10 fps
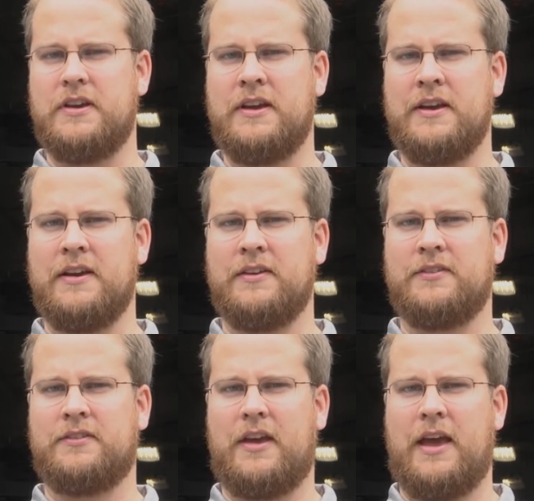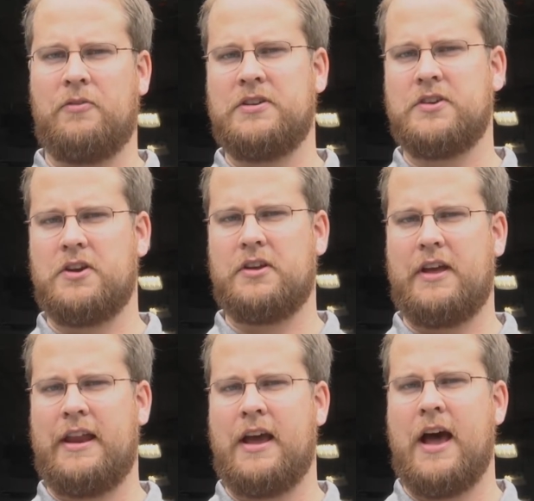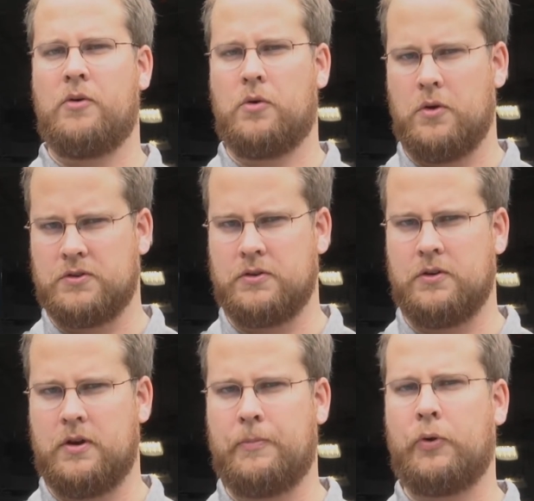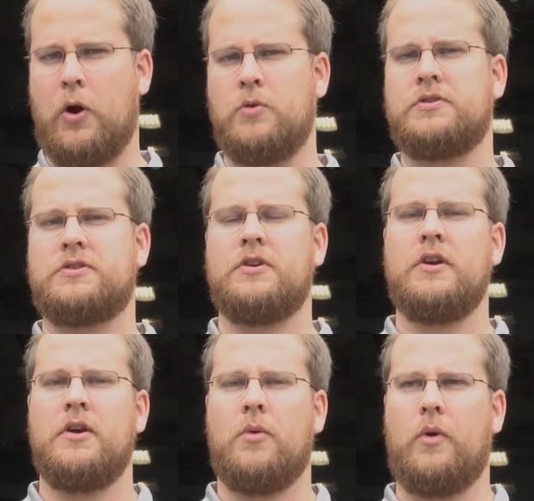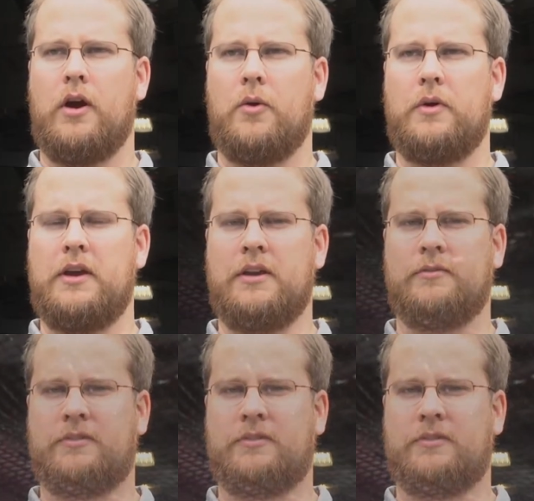is a recirculating aquaculture approach where we